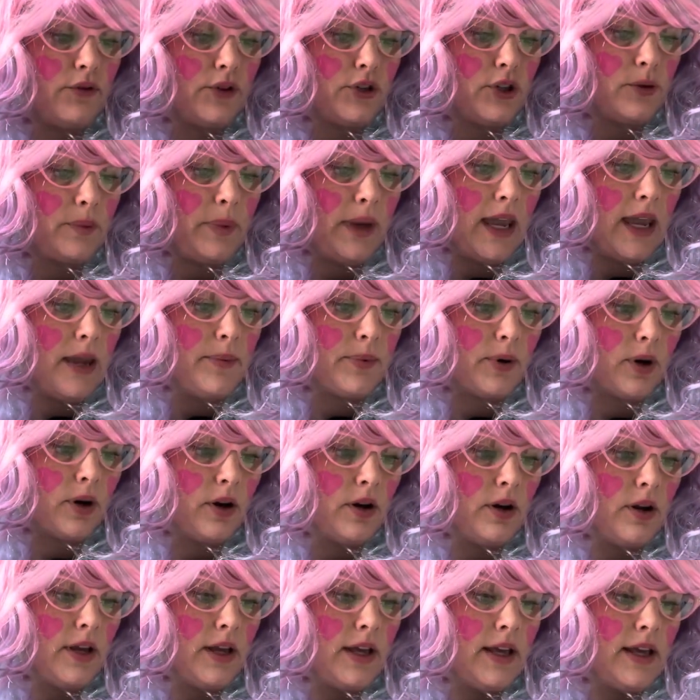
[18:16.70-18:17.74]
your
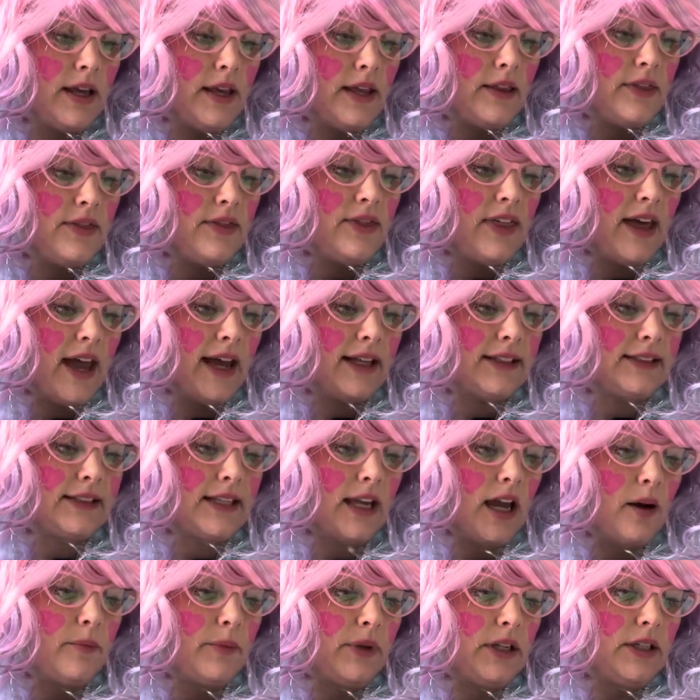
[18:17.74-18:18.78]
paper, that's
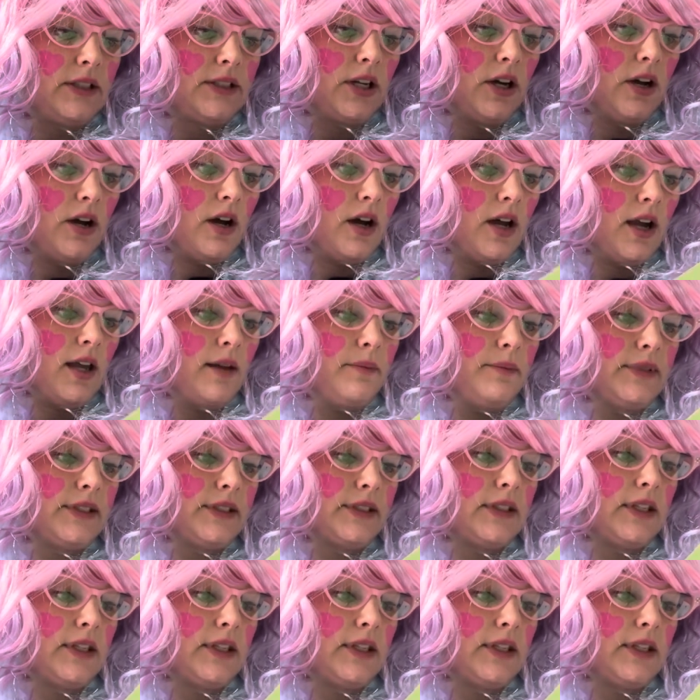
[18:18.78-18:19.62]
how many times